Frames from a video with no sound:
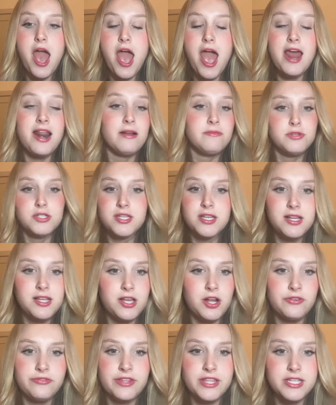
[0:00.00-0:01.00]
And I'm just going to
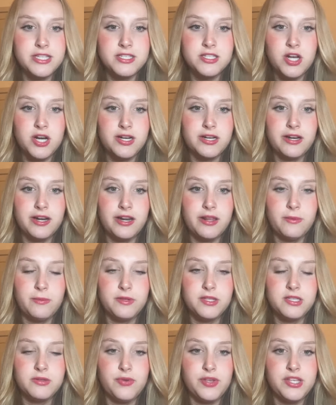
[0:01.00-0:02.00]
clarify this is not any
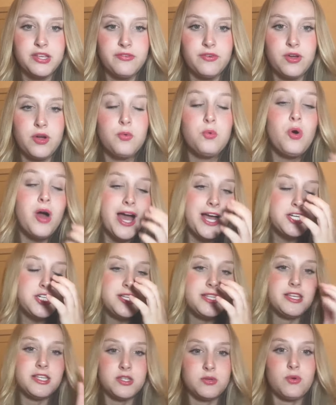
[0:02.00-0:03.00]
specific, well,
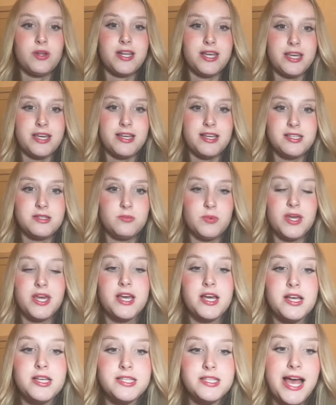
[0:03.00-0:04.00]
actually this one is,
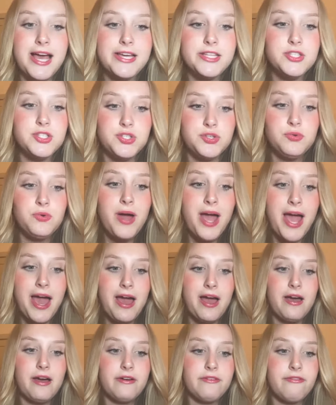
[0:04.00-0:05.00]
because I do
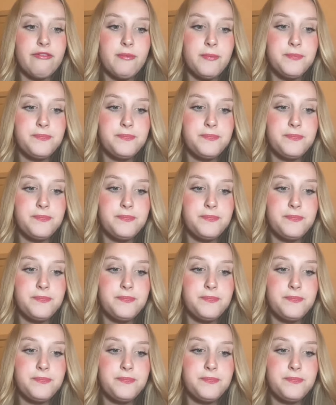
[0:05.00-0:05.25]
have